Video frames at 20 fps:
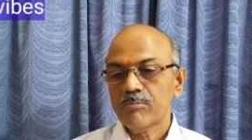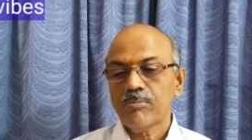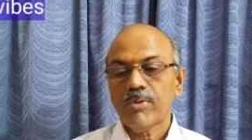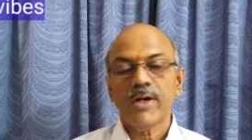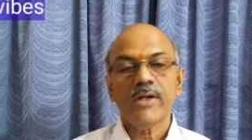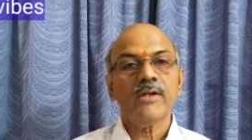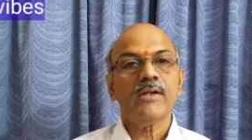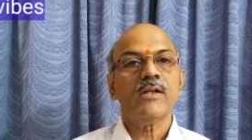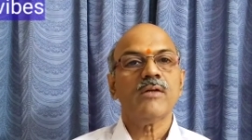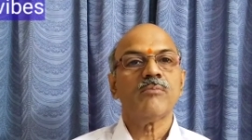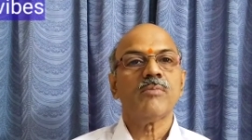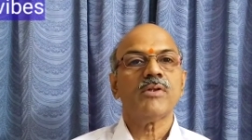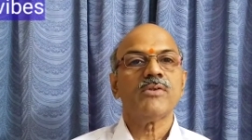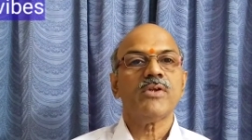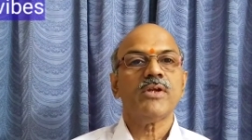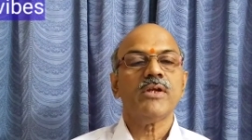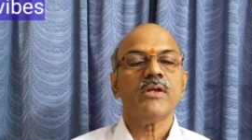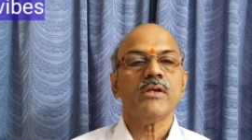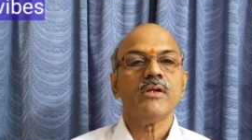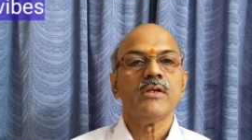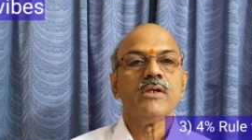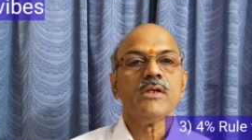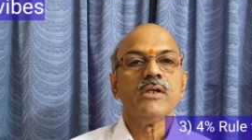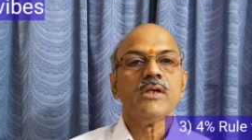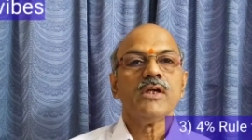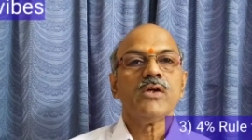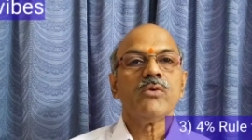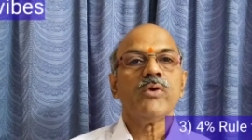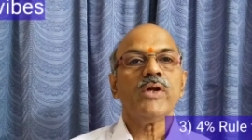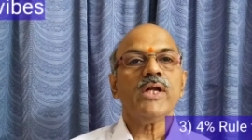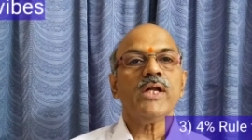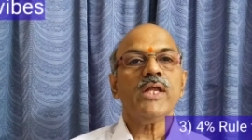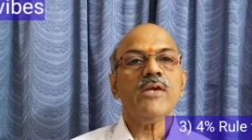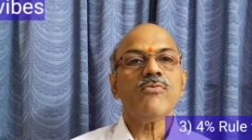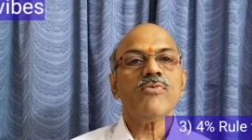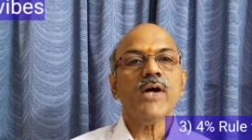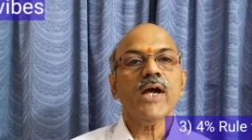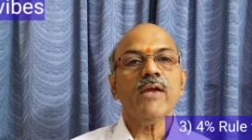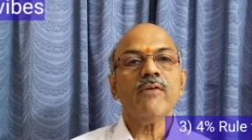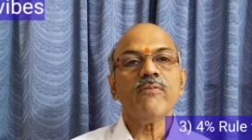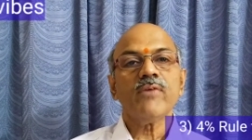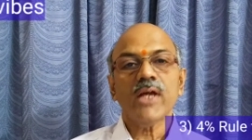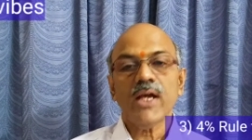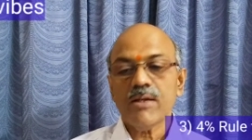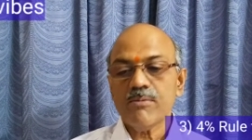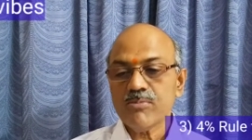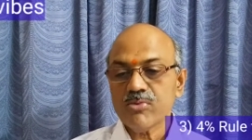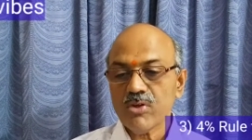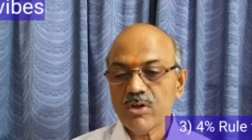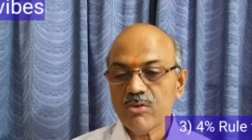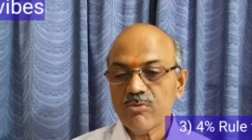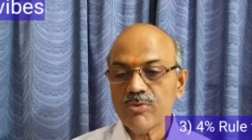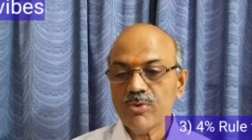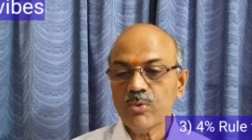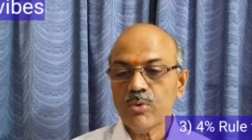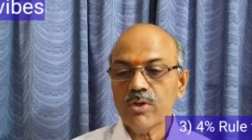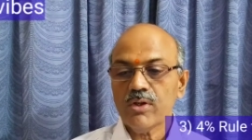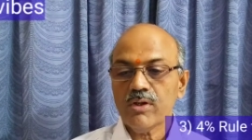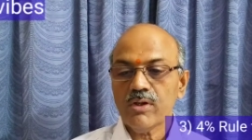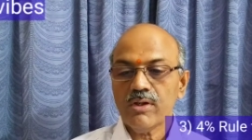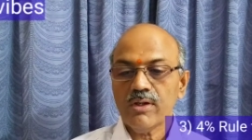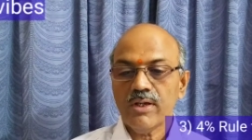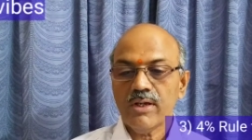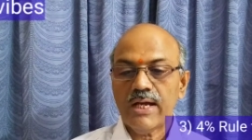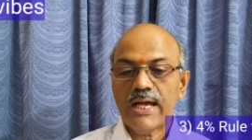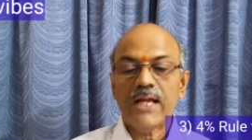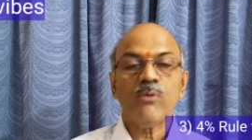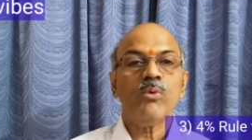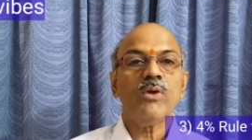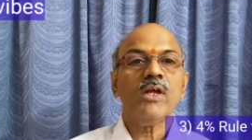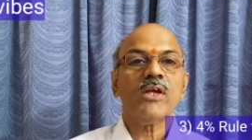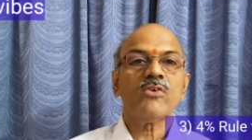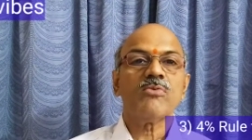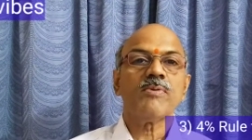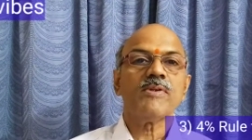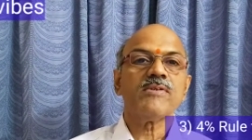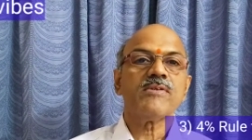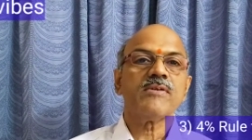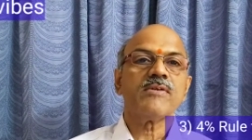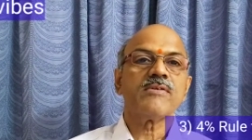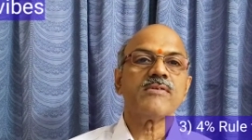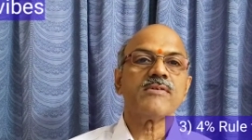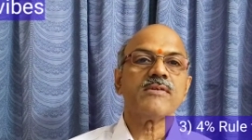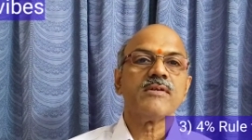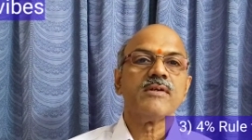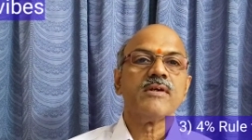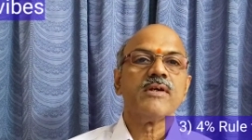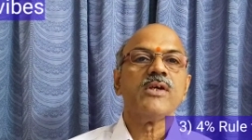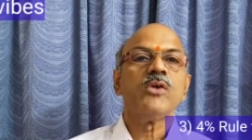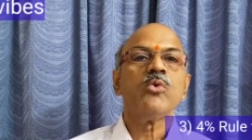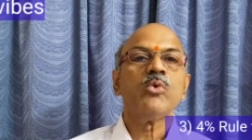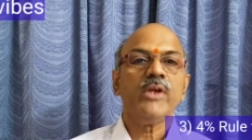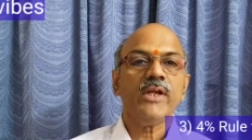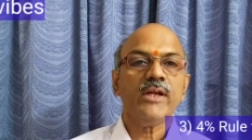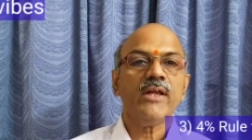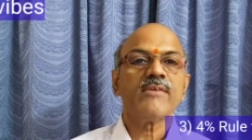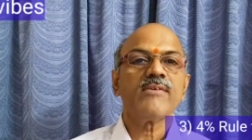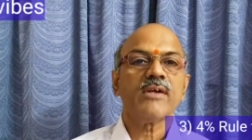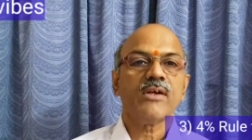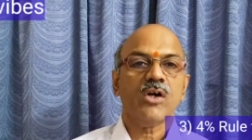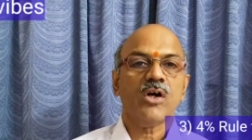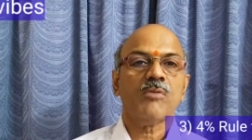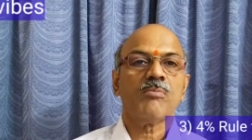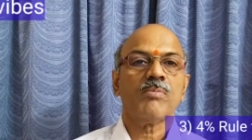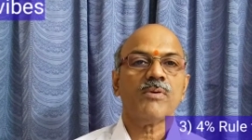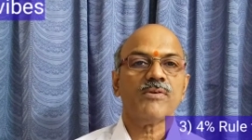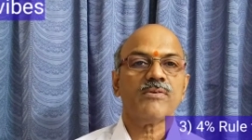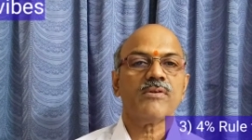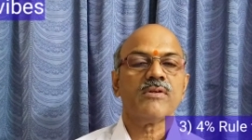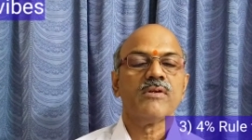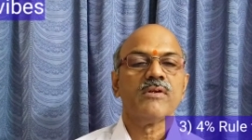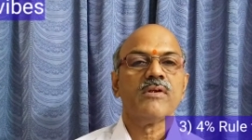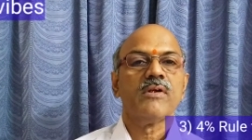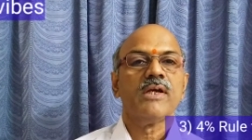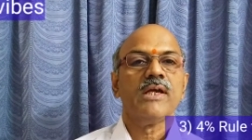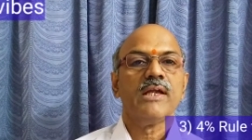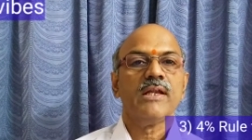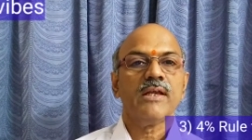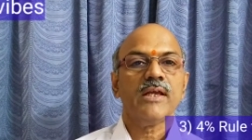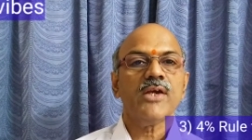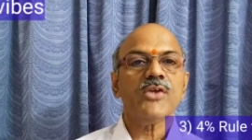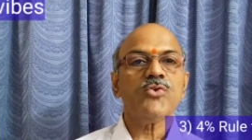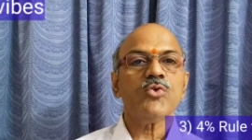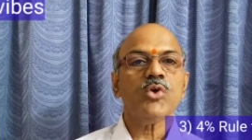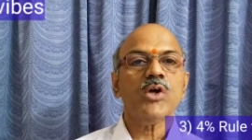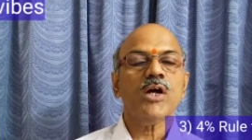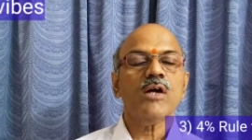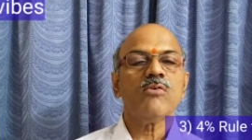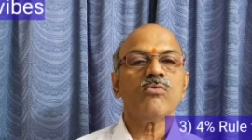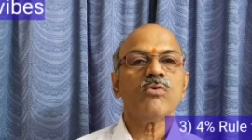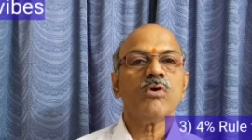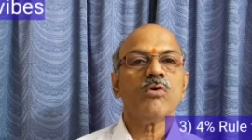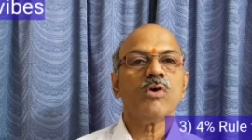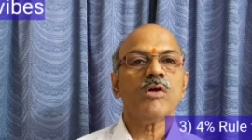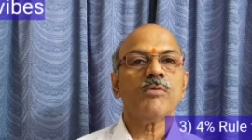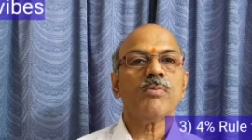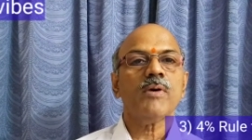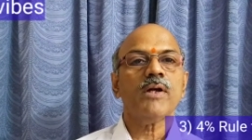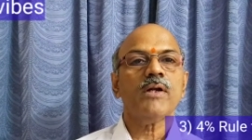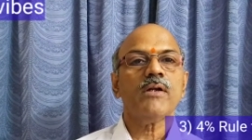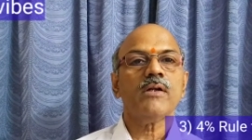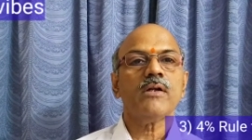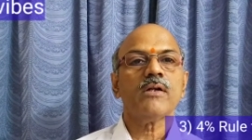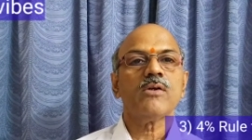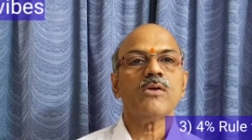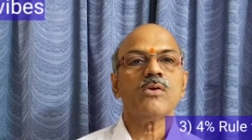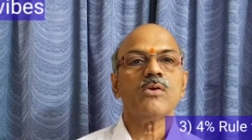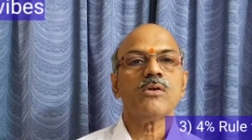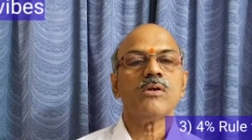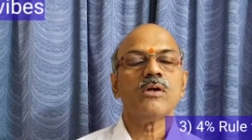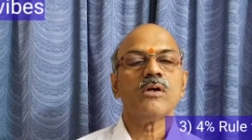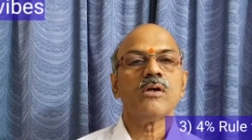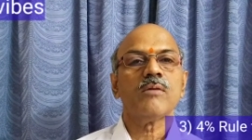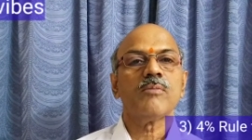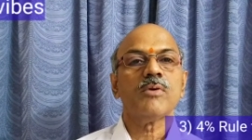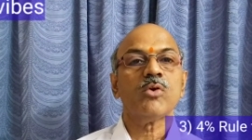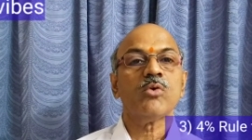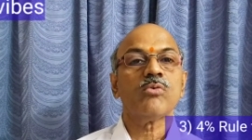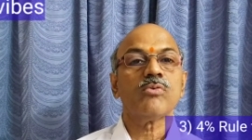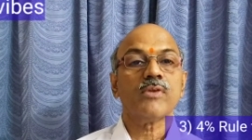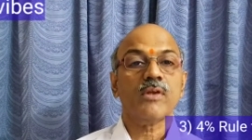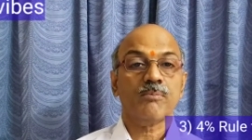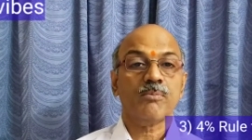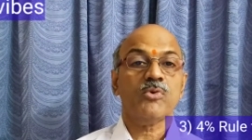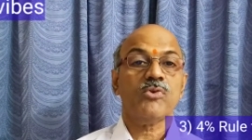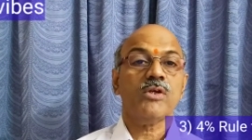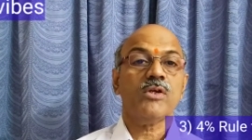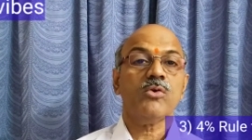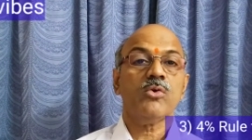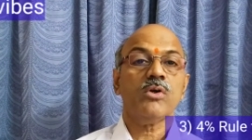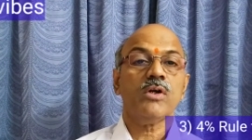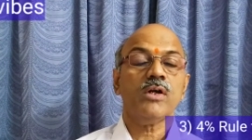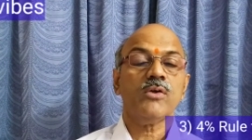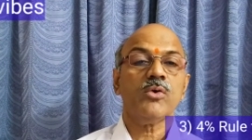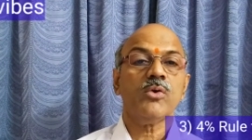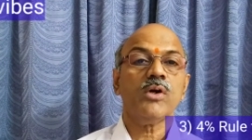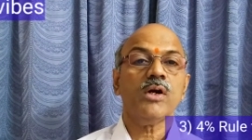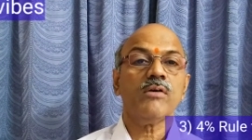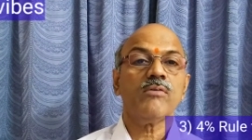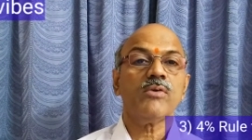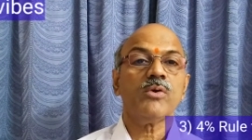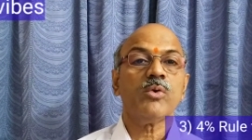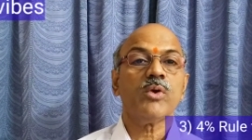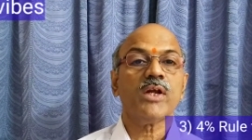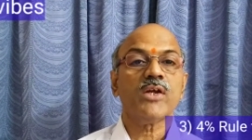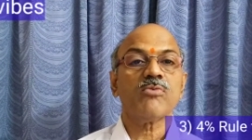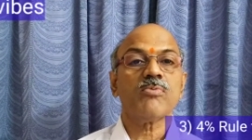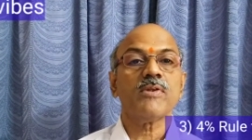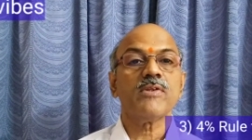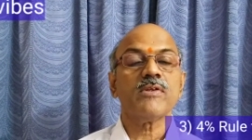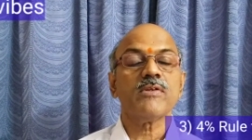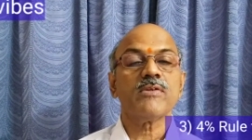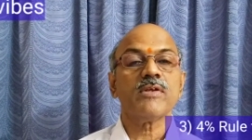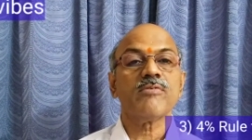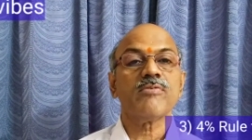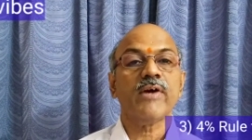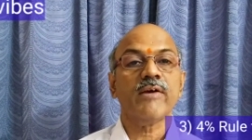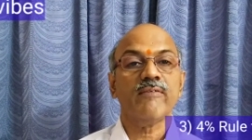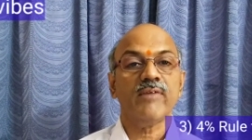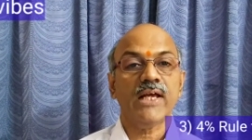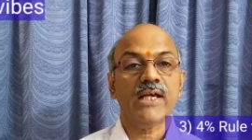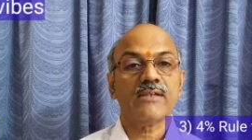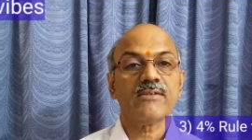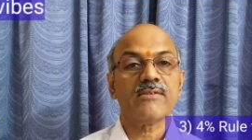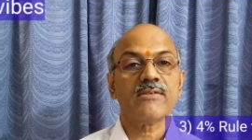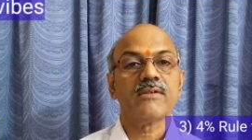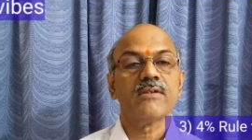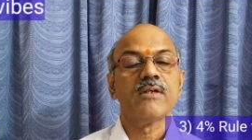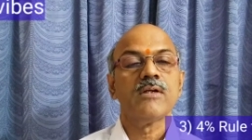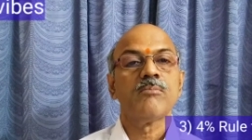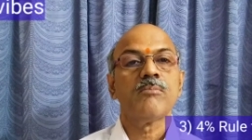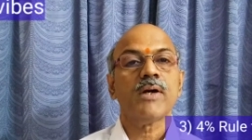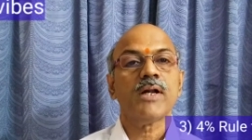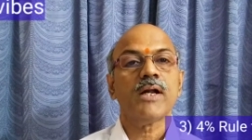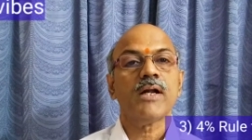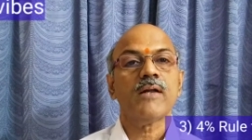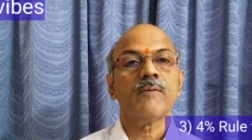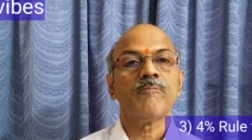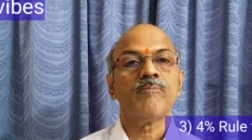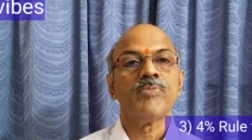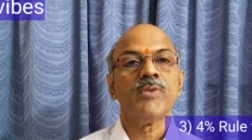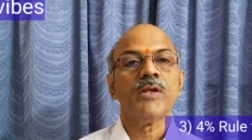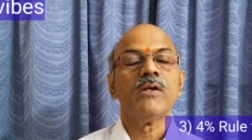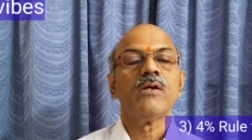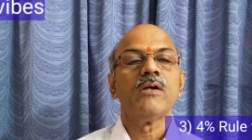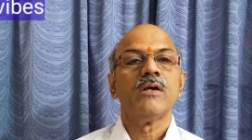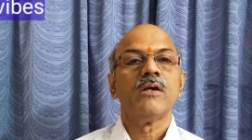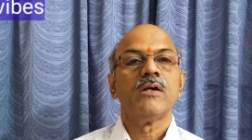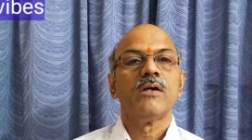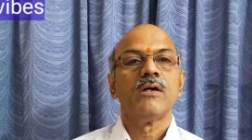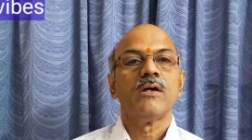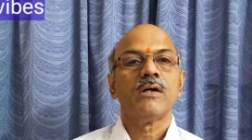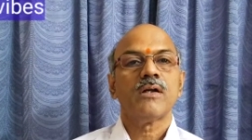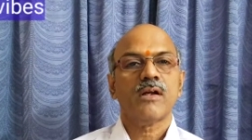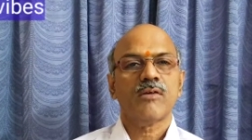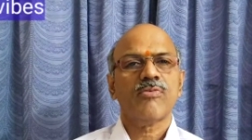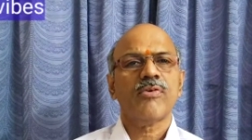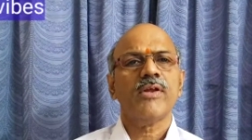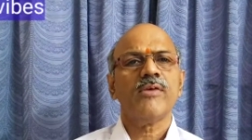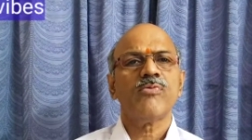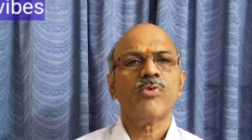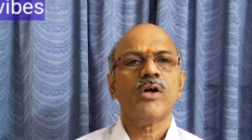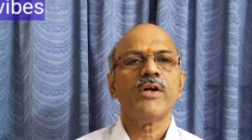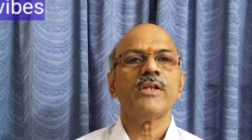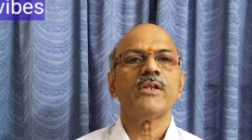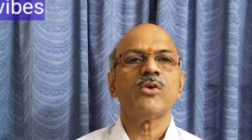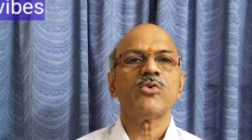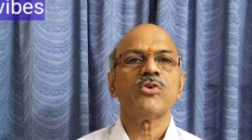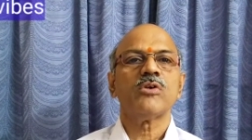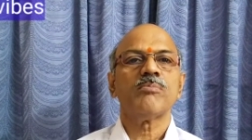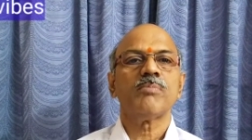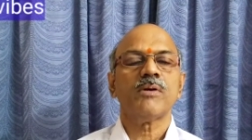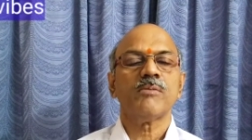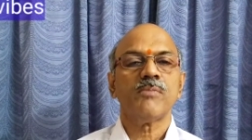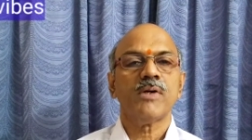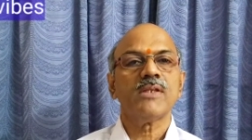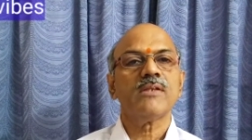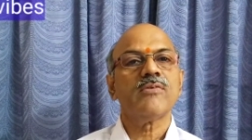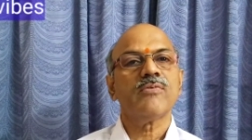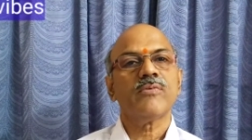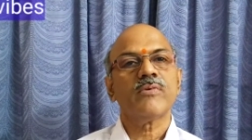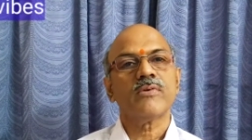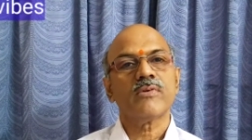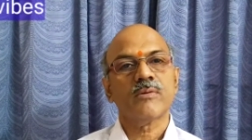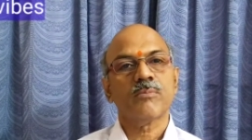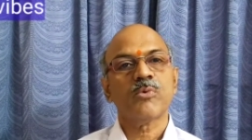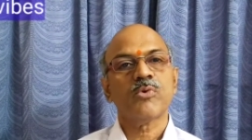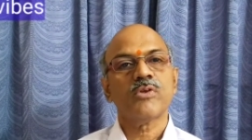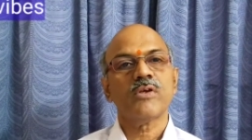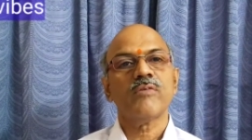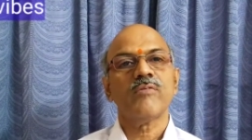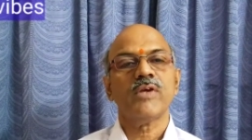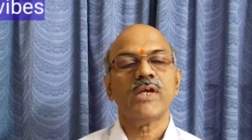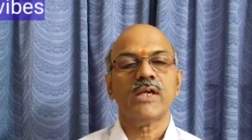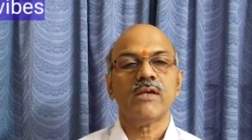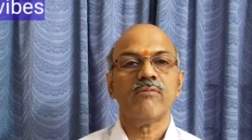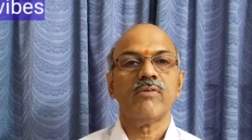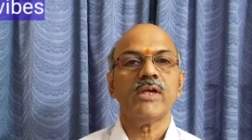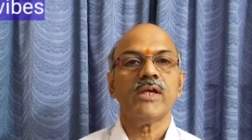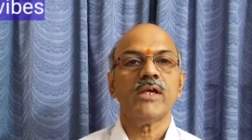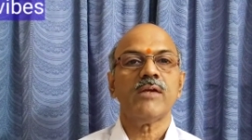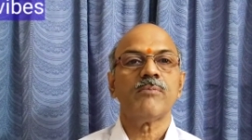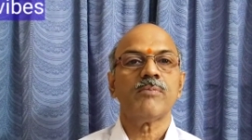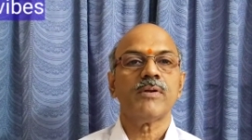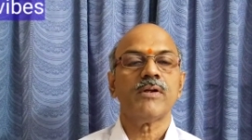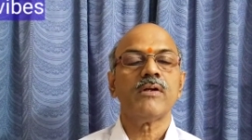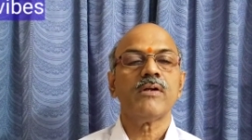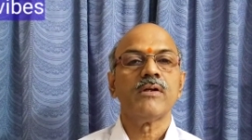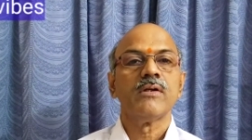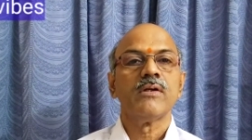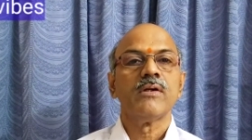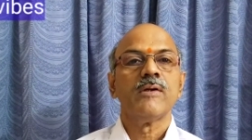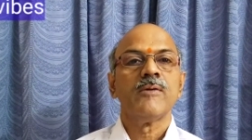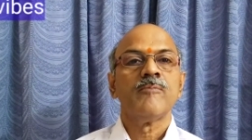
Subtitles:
Point number 3, 25 times of your annual expenses you need as a corpus. In case you have supposing you have your expenses say 5 lakhs per annum, roughly 40,000 per month, supposing we keep it.